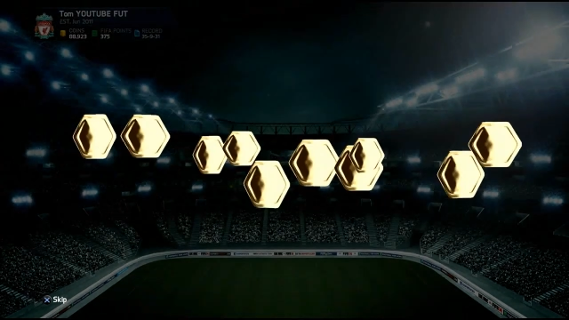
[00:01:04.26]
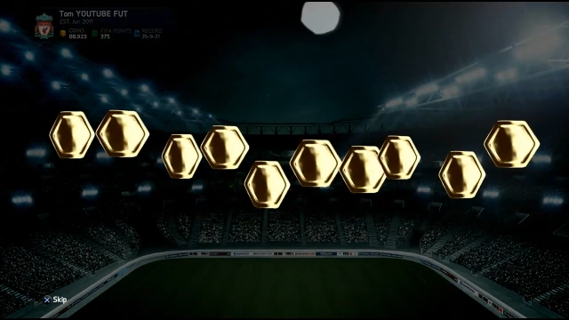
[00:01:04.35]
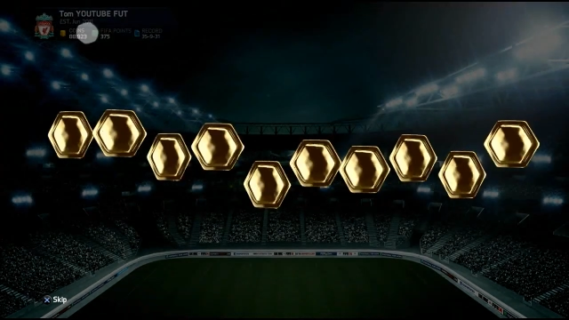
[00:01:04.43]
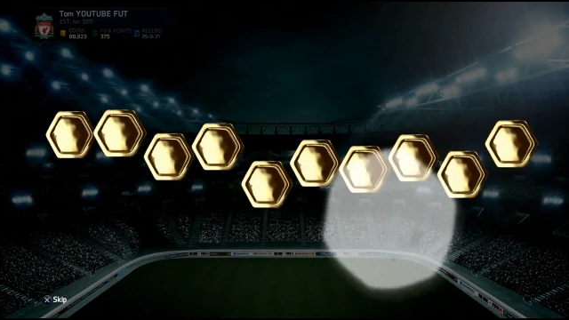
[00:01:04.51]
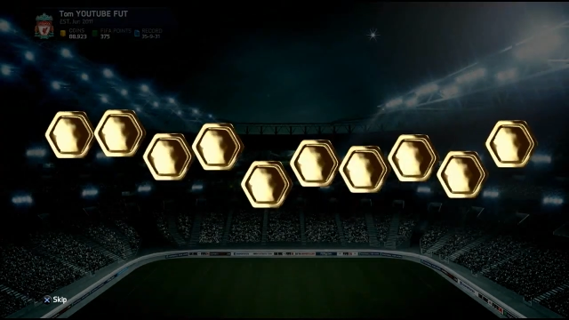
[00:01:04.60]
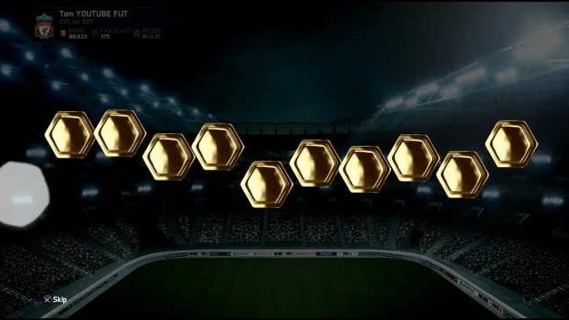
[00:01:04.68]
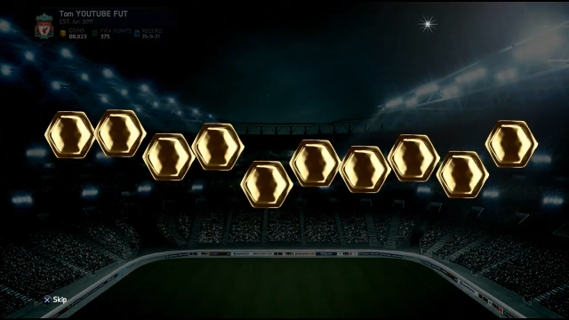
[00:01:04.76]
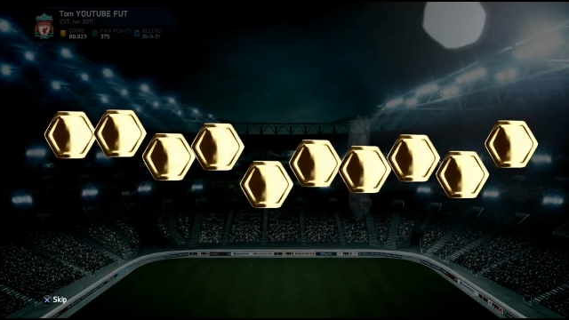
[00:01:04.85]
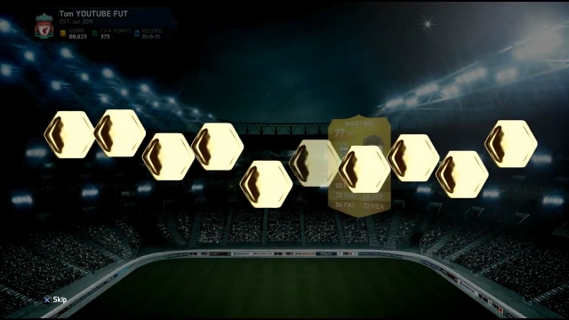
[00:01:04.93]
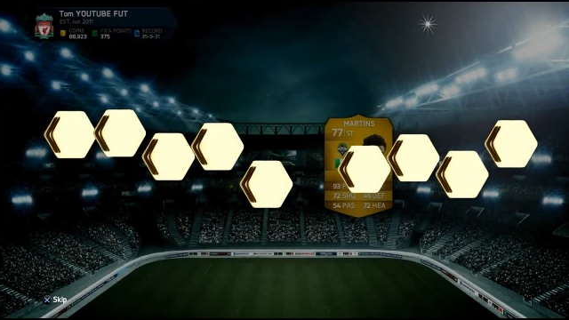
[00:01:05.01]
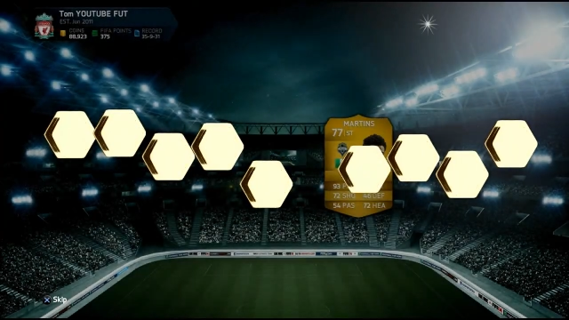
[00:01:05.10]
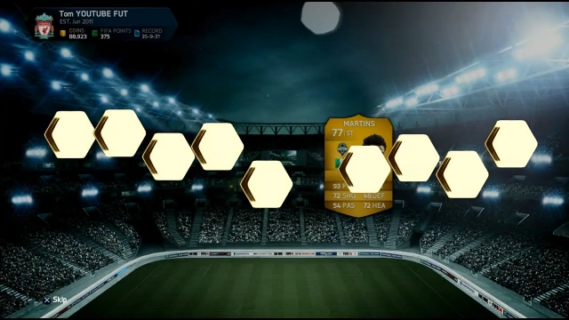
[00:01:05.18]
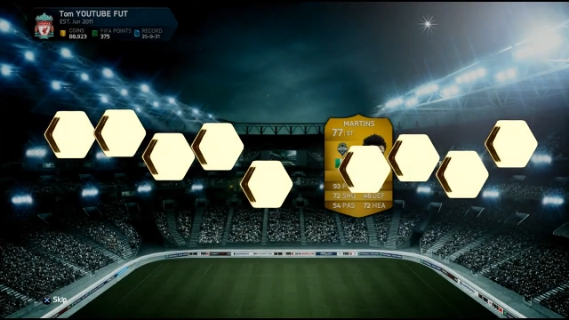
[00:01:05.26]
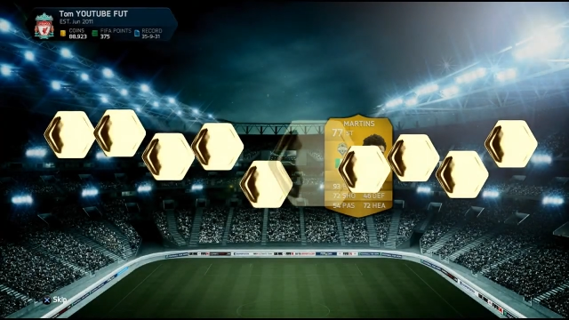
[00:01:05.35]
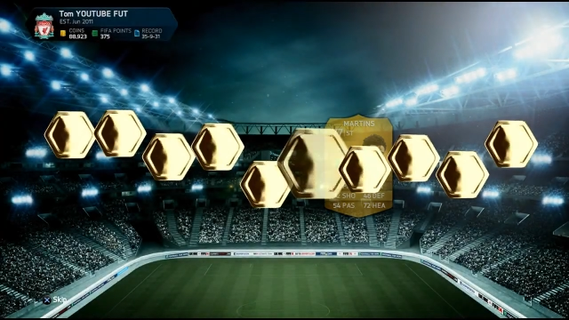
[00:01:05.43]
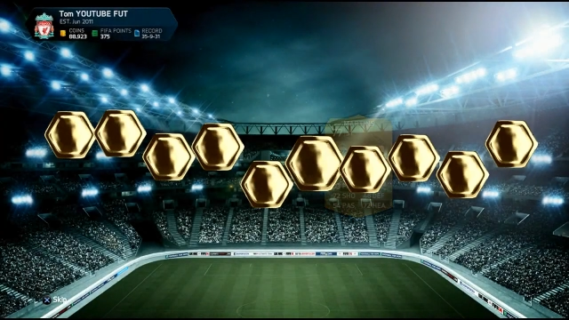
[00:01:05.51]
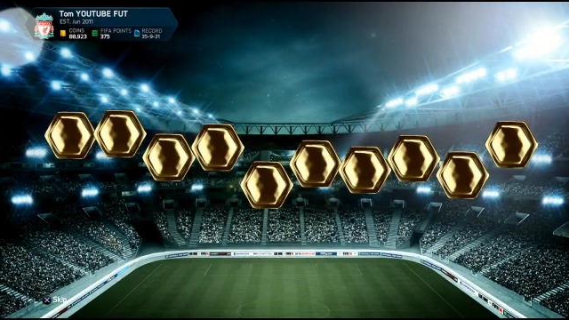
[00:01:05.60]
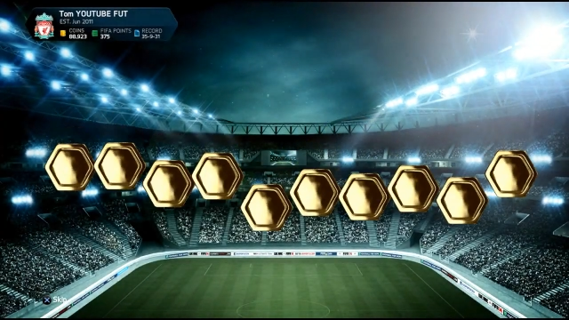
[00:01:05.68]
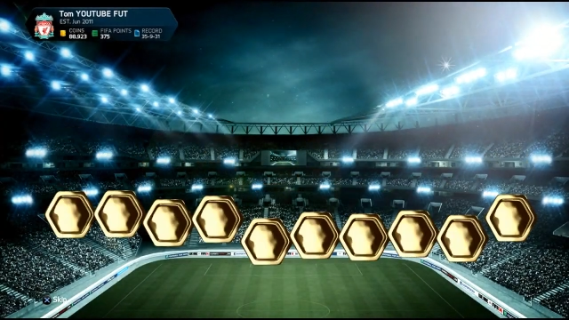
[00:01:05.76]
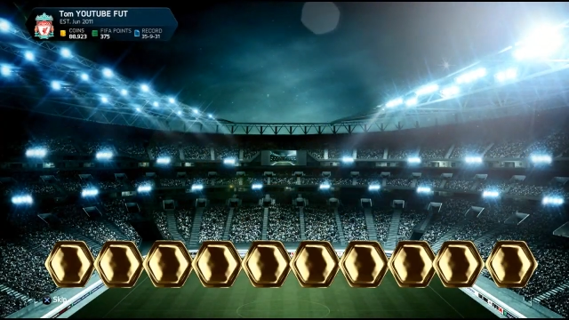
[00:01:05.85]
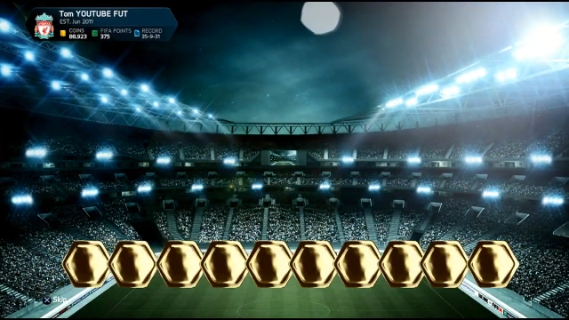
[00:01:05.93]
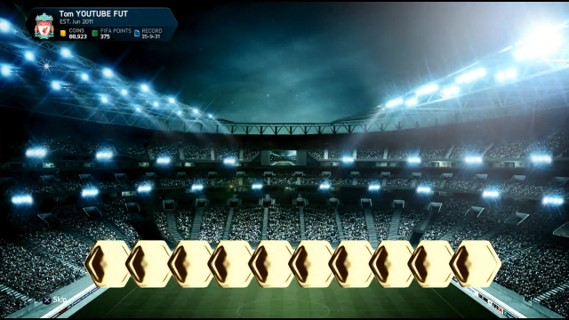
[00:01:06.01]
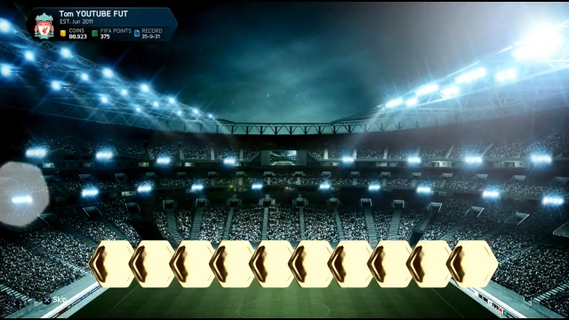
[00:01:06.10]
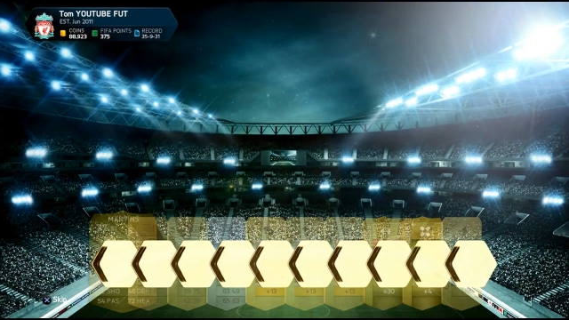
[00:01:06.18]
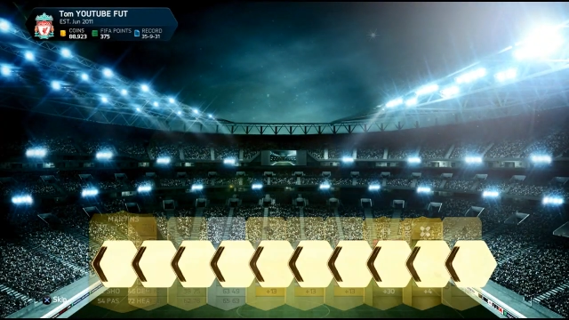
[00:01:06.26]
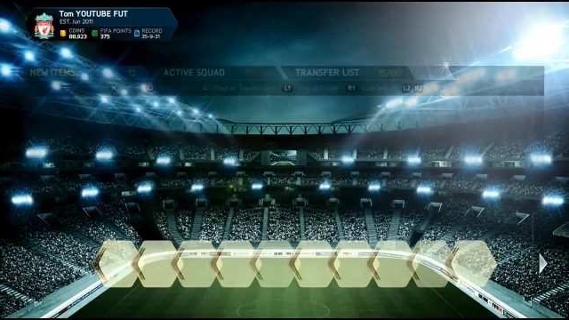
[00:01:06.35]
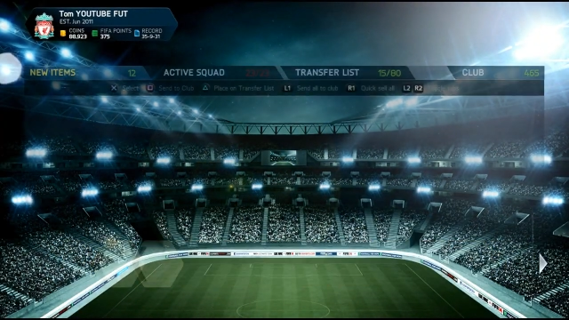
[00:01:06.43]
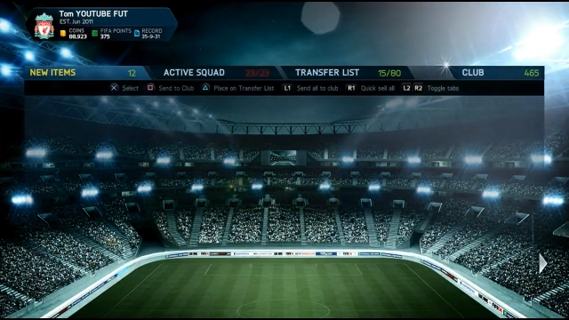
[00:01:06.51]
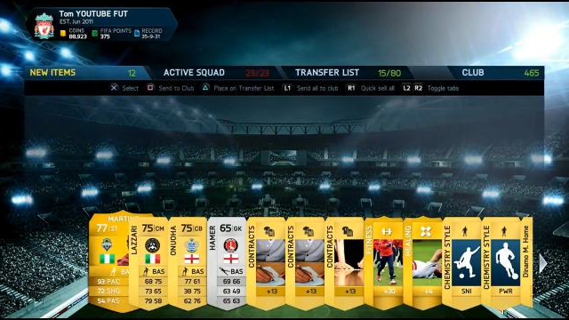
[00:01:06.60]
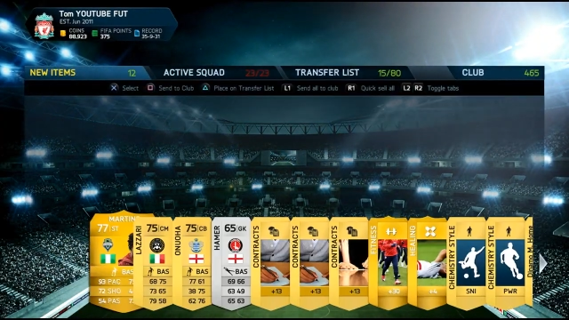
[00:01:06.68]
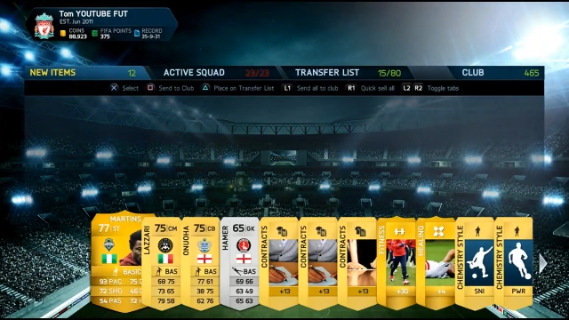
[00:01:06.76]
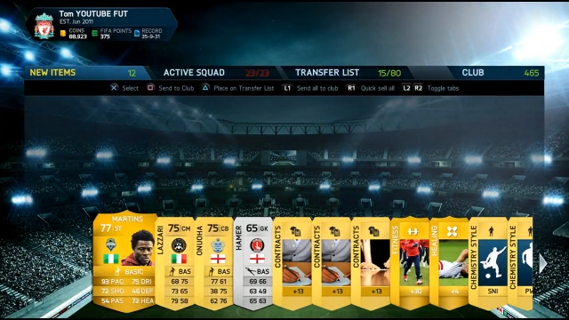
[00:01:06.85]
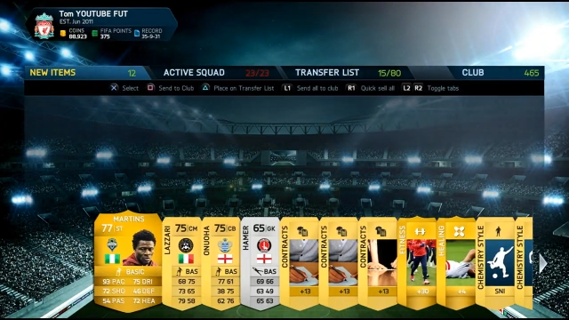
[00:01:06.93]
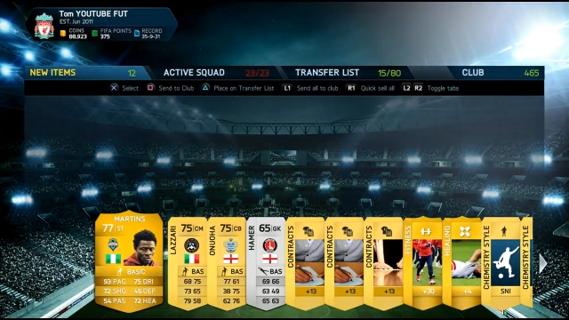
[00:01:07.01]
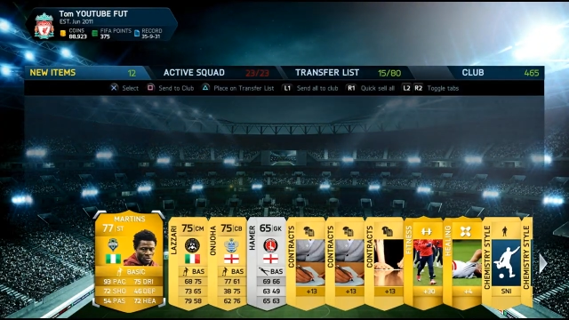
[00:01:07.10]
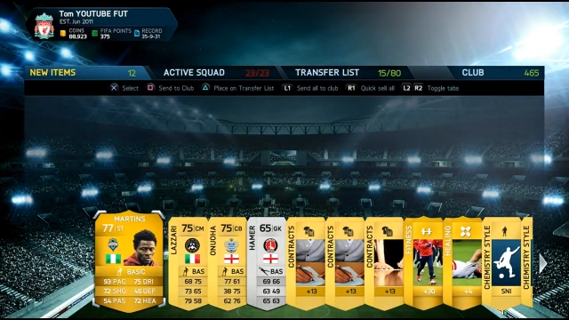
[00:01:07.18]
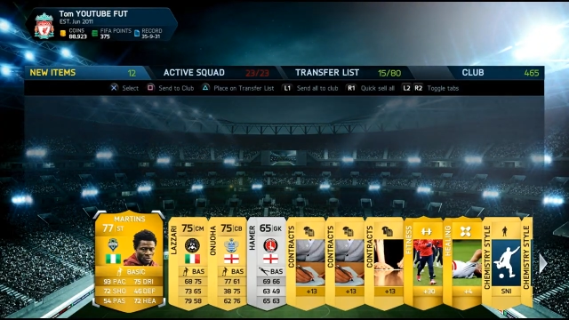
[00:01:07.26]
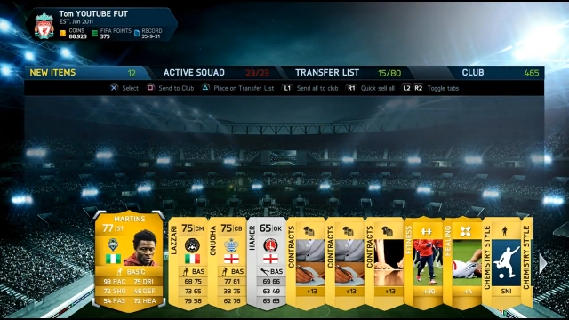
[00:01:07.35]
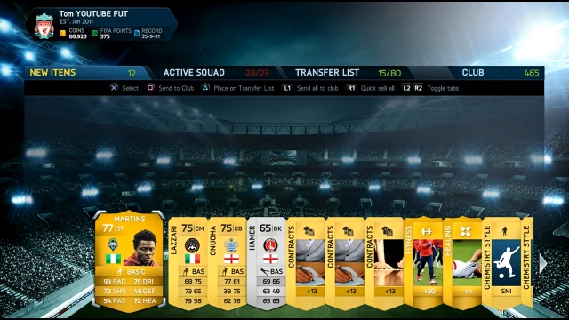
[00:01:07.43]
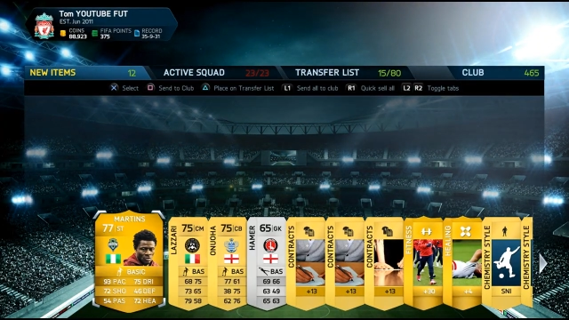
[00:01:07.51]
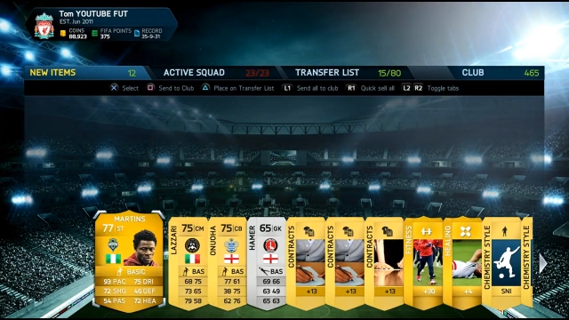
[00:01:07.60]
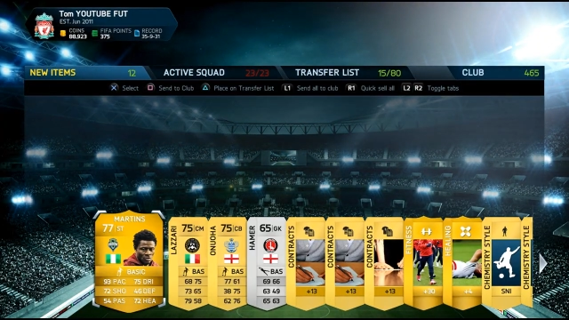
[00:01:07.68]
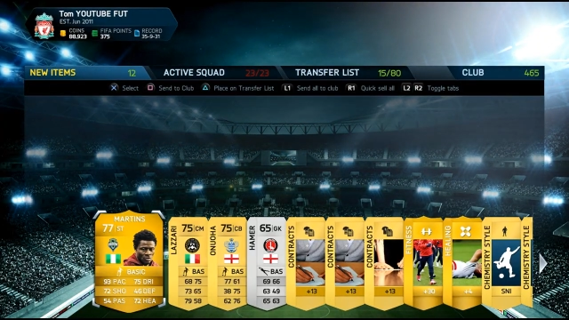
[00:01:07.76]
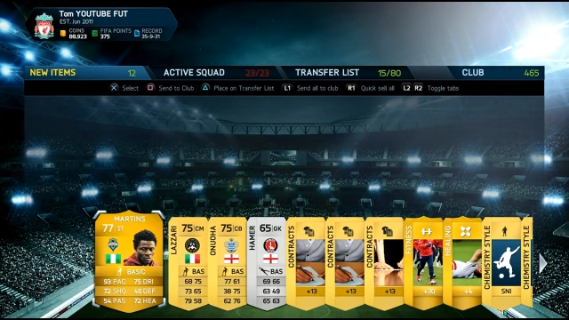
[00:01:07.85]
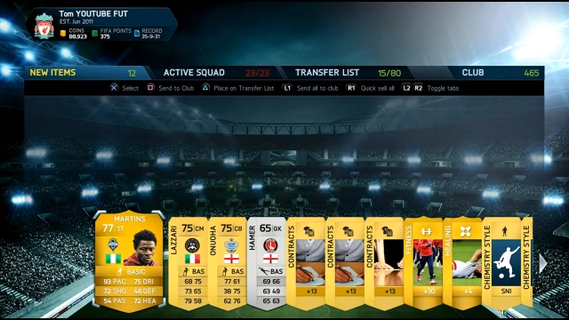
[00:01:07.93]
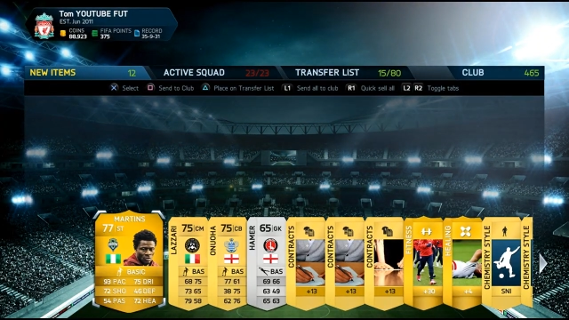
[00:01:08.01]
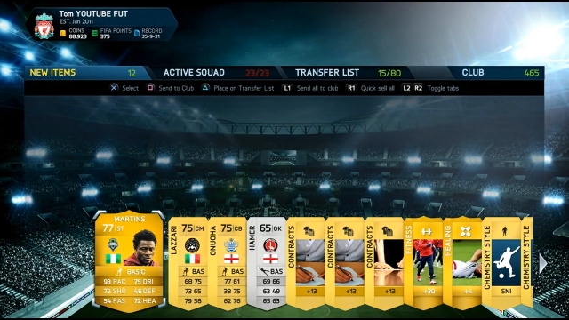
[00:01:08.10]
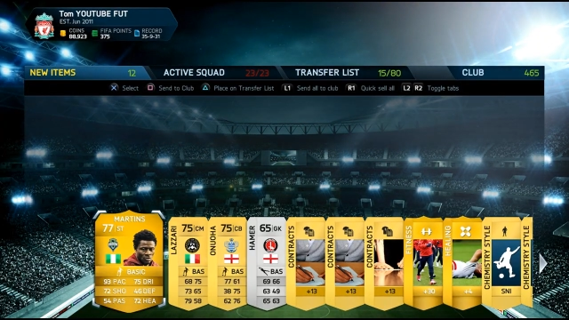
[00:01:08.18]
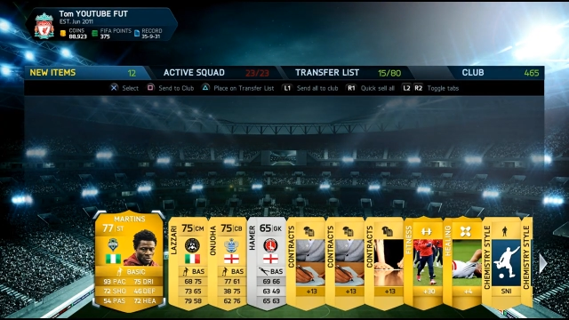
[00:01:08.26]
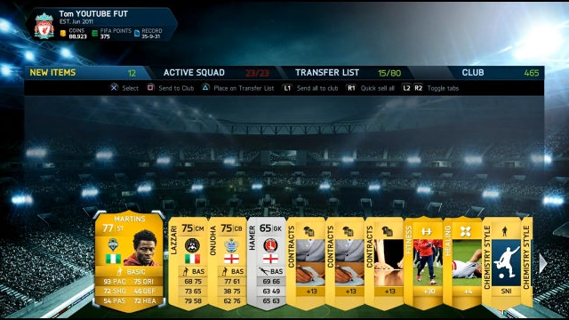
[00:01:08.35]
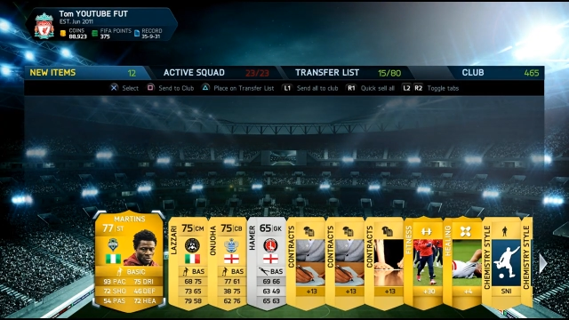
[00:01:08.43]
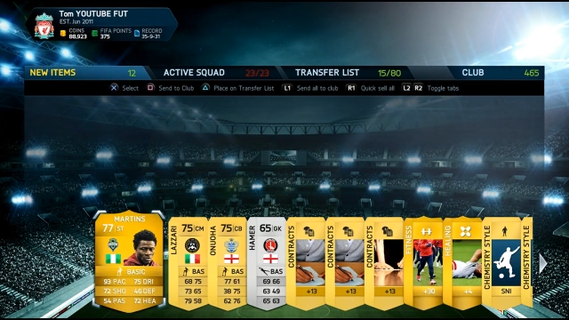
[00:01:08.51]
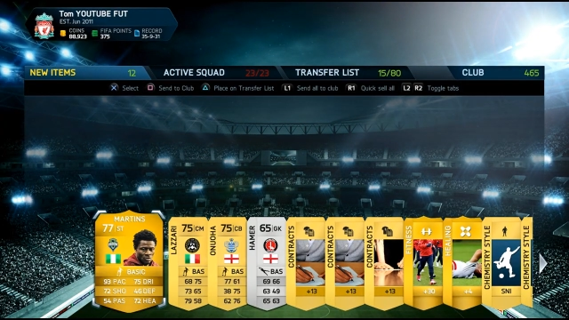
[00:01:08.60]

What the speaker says: (no speaker visible)